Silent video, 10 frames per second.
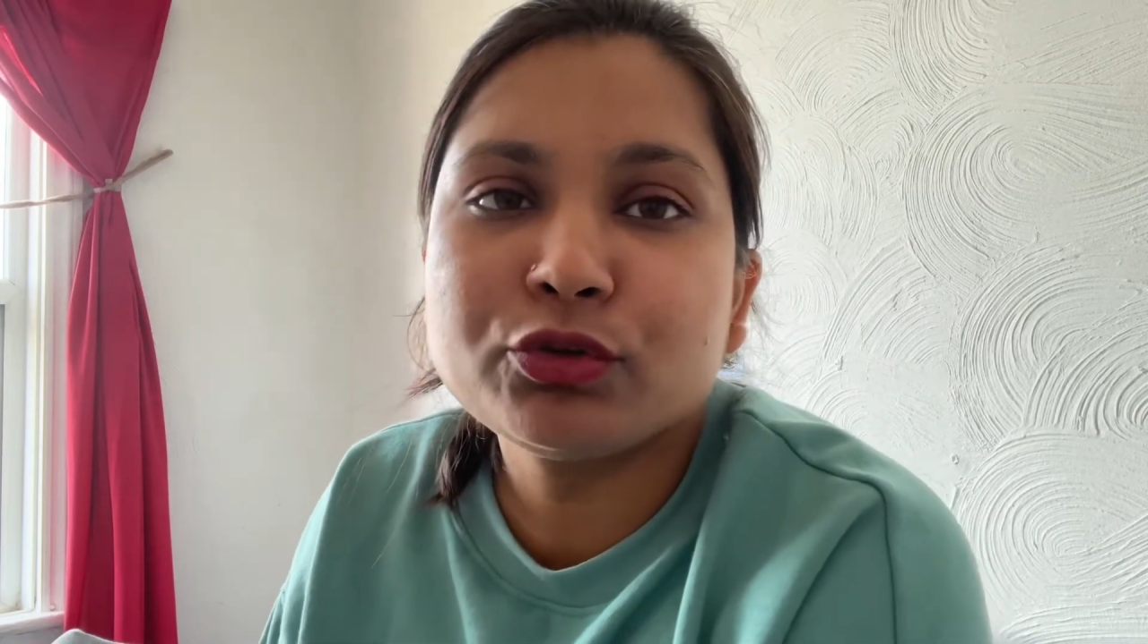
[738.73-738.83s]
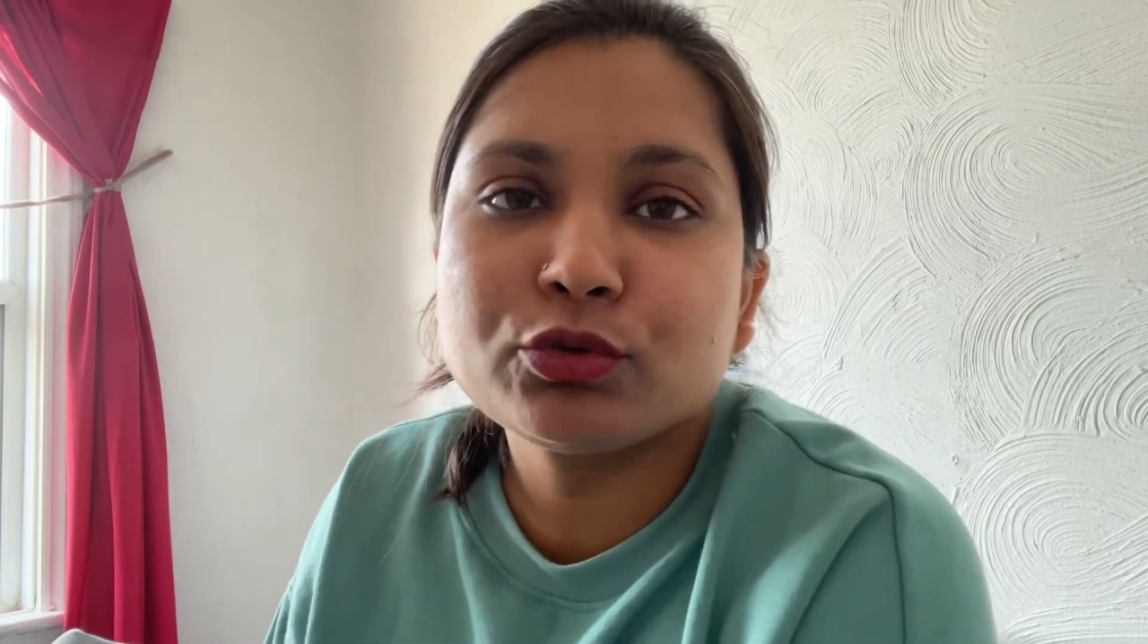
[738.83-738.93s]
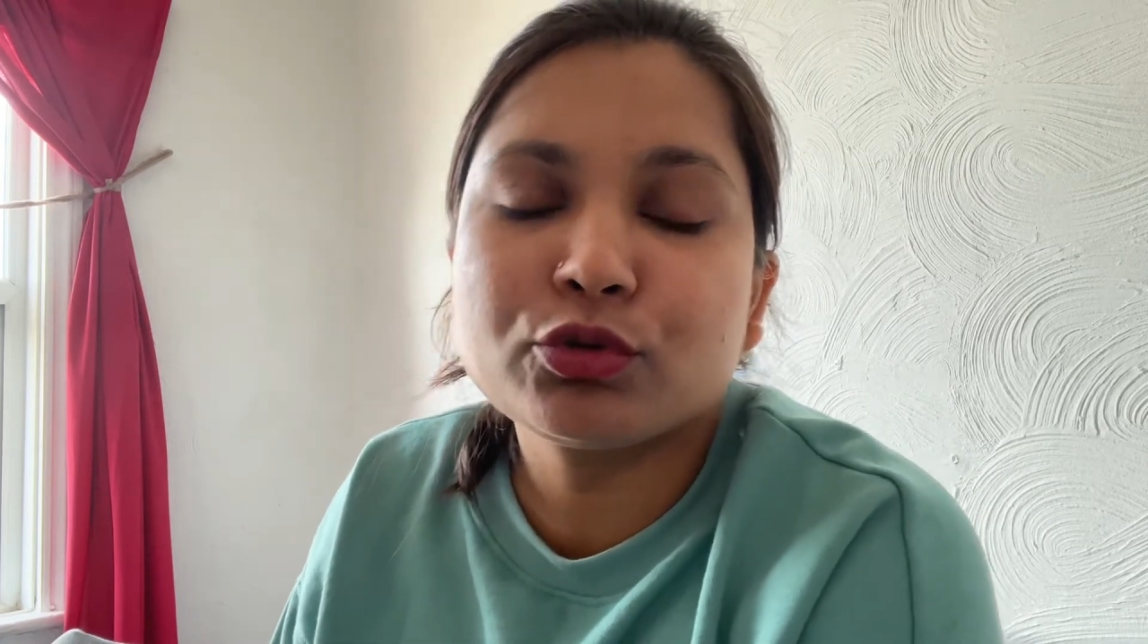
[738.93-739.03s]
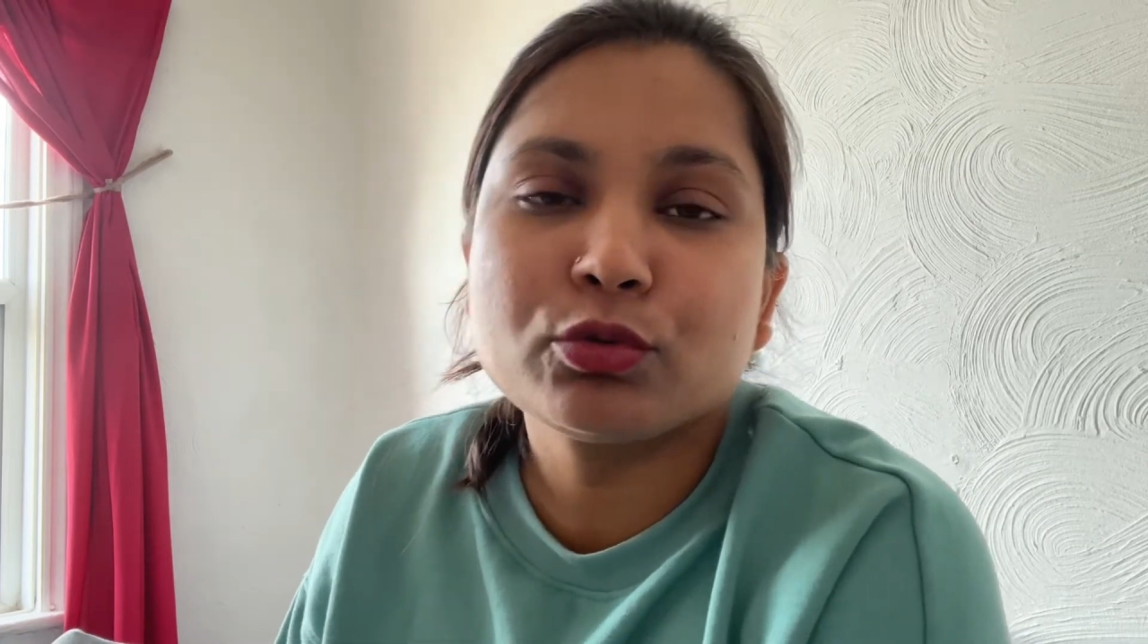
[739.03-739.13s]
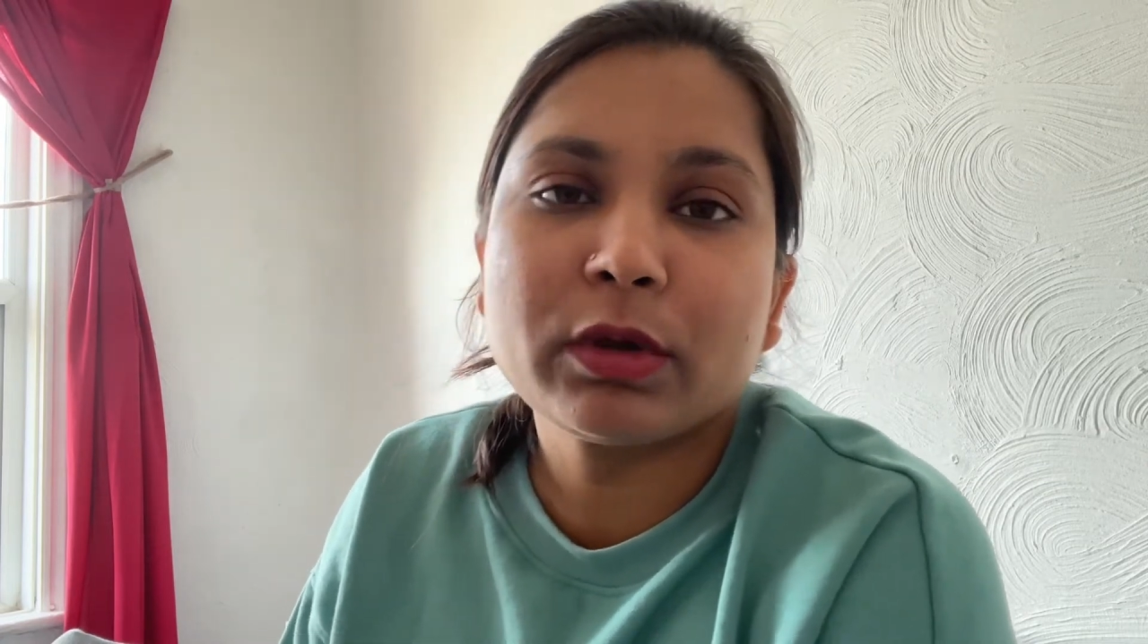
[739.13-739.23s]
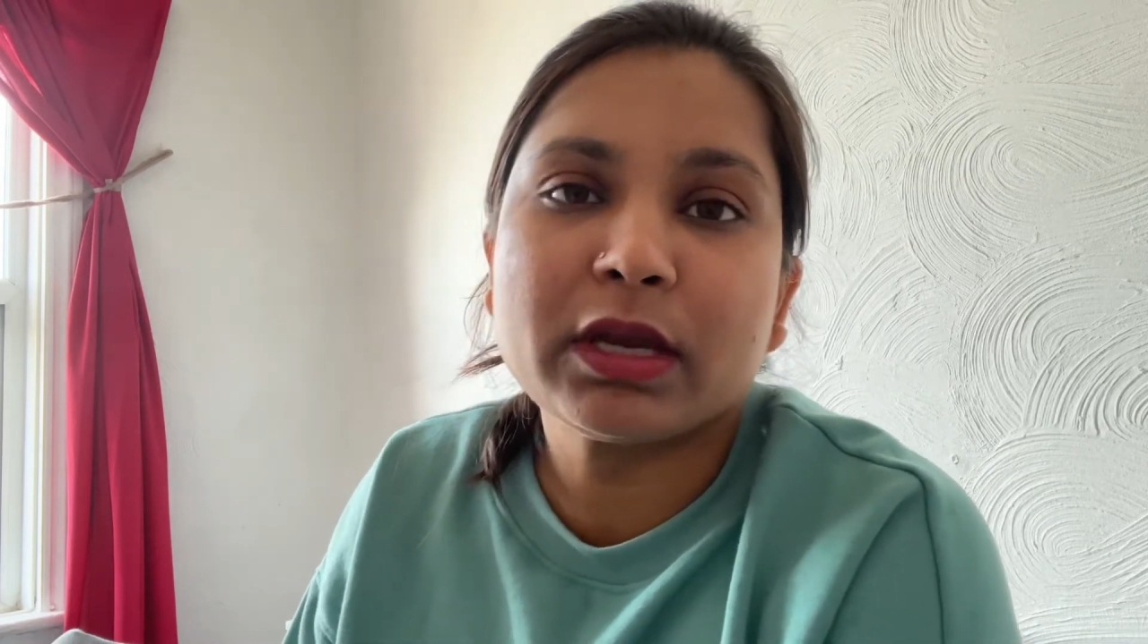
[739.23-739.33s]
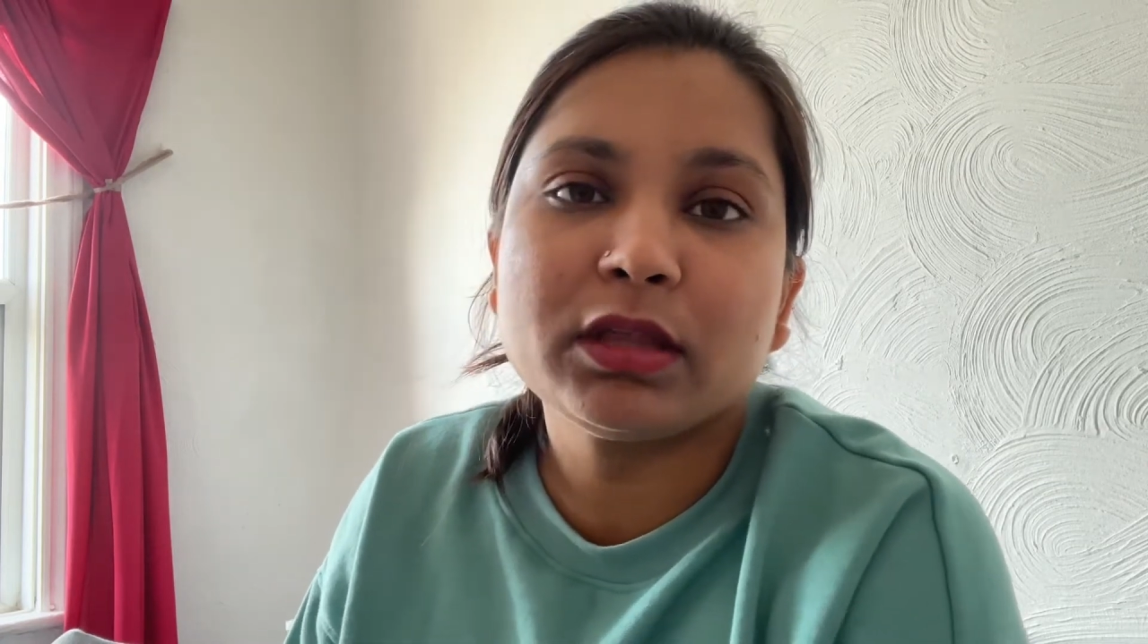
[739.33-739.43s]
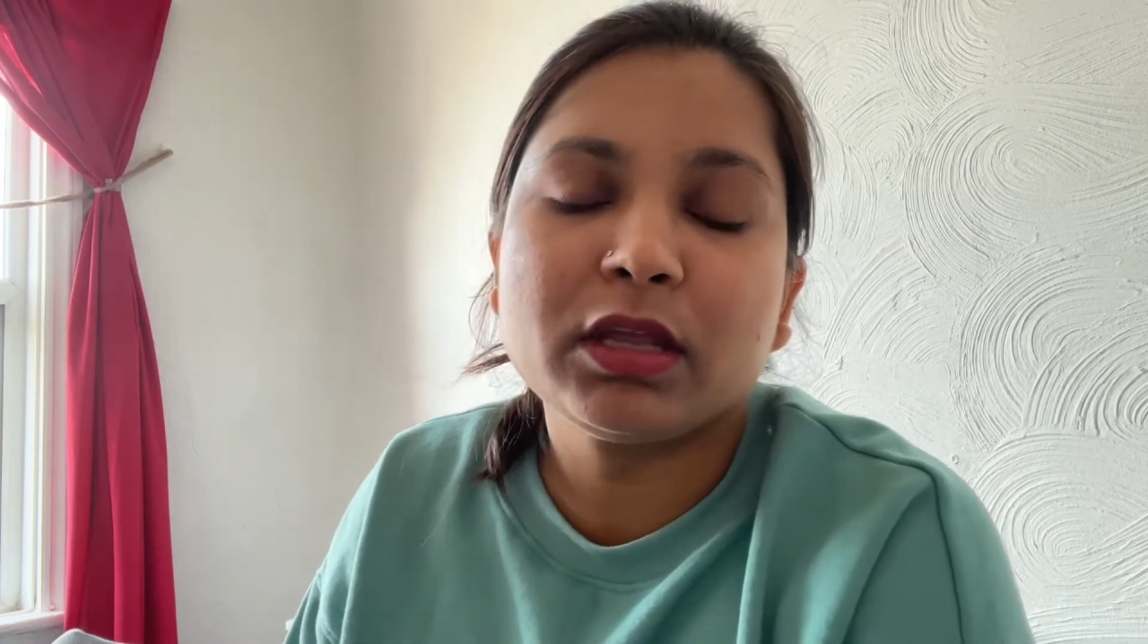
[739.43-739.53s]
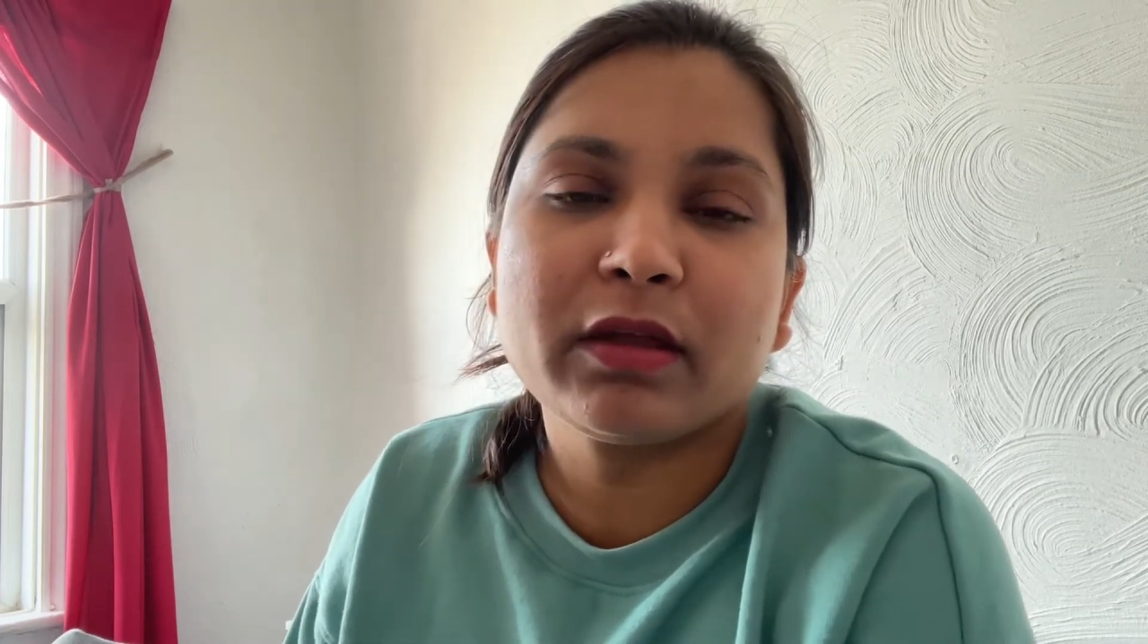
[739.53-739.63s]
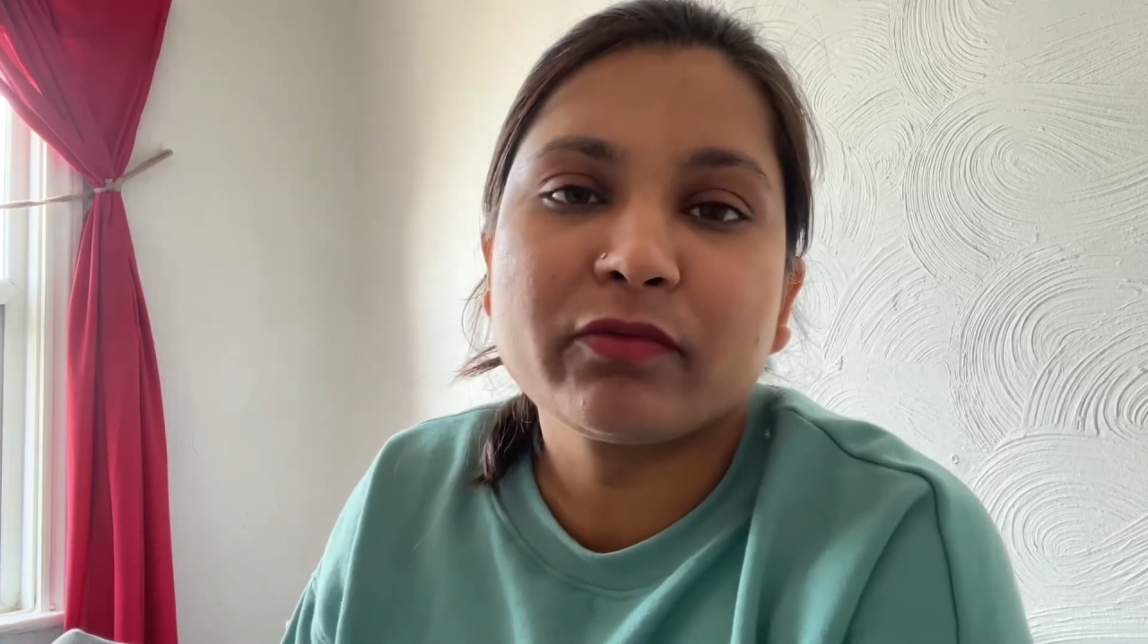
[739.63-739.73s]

you to do anything,